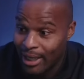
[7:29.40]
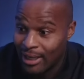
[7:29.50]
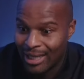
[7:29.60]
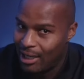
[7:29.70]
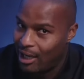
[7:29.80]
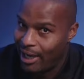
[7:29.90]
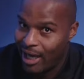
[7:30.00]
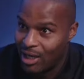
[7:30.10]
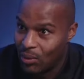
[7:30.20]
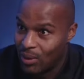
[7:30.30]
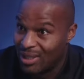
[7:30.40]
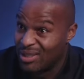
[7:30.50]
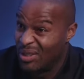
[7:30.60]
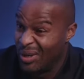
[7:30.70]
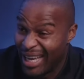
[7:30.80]
in thinking, I can't do this.
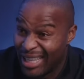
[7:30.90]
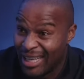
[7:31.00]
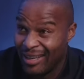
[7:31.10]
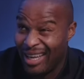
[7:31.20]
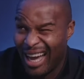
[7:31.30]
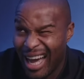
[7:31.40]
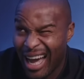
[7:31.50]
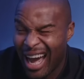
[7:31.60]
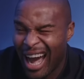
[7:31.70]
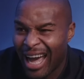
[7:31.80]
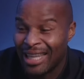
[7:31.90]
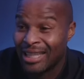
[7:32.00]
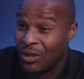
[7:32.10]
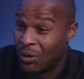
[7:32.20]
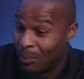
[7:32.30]
You're in there, you're like, and
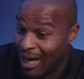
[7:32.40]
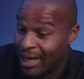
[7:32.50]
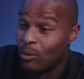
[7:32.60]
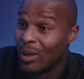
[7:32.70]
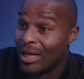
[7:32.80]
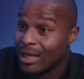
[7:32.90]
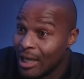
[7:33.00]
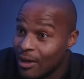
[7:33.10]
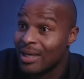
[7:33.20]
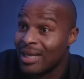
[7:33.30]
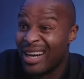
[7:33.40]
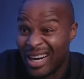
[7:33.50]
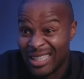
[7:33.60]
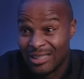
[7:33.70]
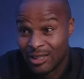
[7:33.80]
then your body will literally
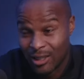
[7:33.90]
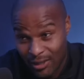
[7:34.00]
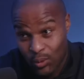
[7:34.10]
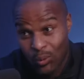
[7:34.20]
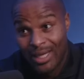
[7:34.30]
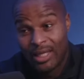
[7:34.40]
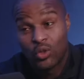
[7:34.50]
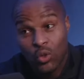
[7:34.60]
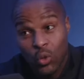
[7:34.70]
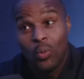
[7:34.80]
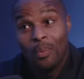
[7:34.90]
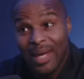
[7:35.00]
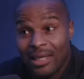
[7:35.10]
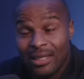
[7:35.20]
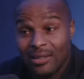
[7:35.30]
adjust within 2 minutes.